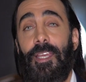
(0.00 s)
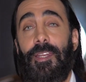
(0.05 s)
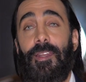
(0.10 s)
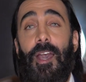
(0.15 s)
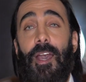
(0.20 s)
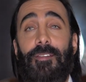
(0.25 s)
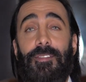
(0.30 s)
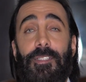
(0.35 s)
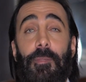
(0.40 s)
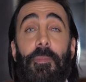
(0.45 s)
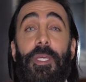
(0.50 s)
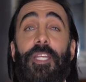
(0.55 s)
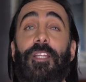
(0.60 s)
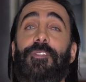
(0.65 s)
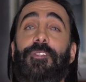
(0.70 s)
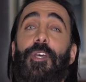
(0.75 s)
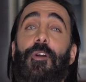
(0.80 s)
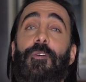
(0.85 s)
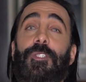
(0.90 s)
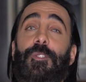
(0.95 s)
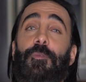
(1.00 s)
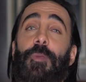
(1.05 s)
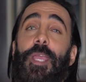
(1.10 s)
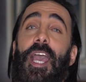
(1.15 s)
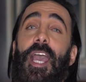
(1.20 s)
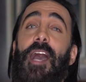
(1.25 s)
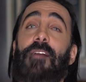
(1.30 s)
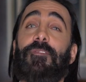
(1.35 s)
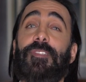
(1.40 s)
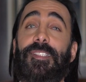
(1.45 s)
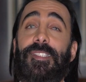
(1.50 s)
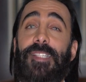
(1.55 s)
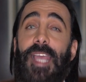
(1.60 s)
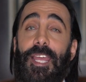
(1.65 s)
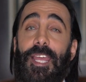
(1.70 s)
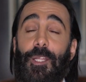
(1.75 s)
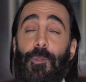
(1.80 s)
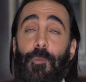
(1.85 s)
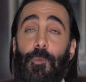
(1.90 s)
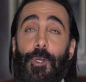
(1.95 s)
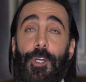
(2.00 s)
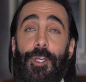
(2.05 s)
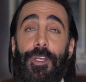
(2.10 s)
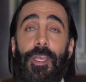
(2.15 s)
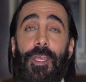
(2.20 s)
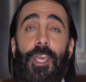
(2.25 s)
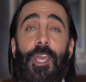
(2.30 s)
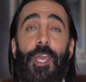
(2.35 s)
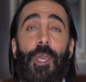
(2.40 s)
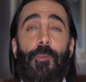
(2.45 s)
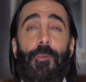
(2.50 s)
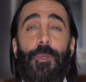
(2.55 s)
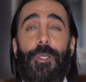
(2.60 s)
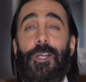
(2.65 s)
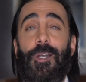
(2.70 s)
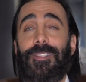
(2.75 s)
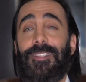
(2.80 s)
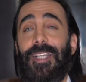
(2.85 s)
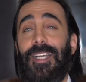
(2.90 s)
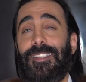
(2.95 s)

Now in the middle notes, we have sandalwood. We got that